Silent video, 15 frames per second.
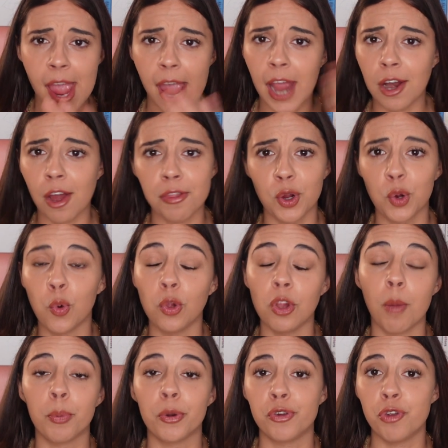and other cool
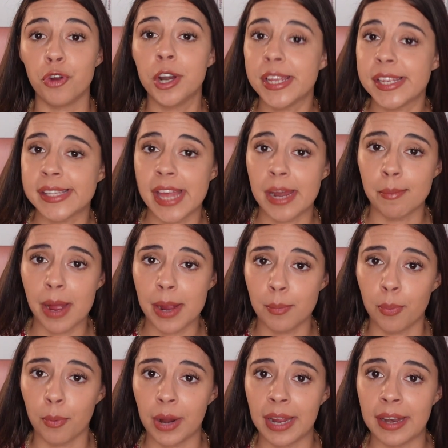opportunities that my
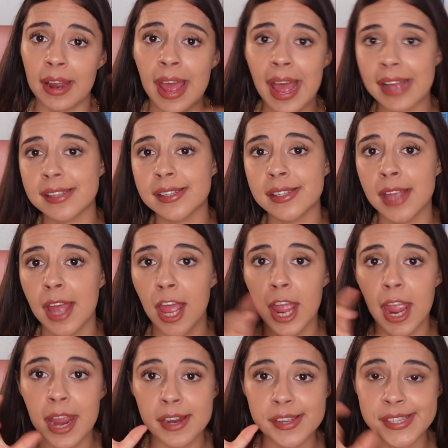brand has
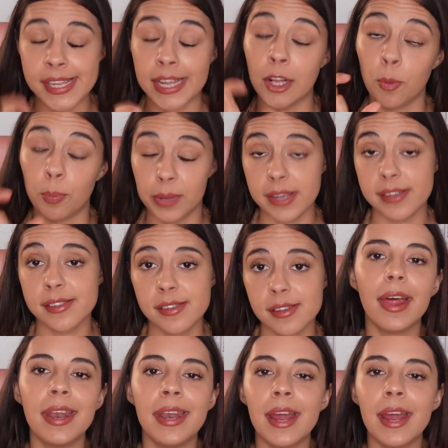in a single place.